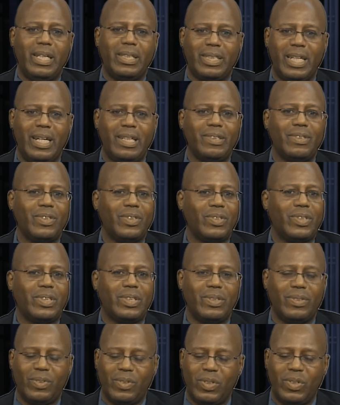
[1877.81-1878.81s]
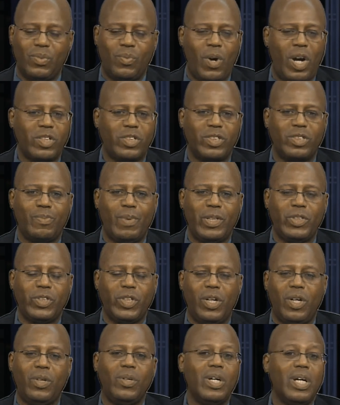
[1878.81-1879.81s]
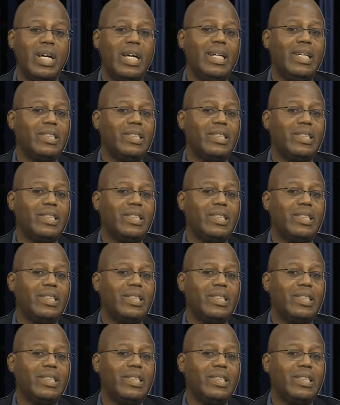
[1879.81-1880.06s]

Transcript: that watches my show.